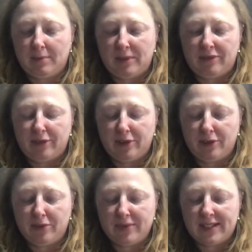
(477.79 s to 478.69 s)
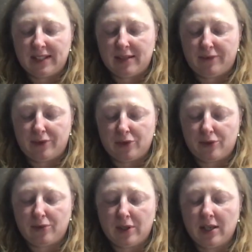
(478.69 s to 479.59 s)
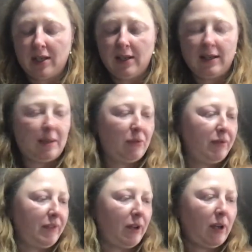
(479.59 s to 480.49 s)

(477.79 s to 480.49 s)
before you use it for sure remove the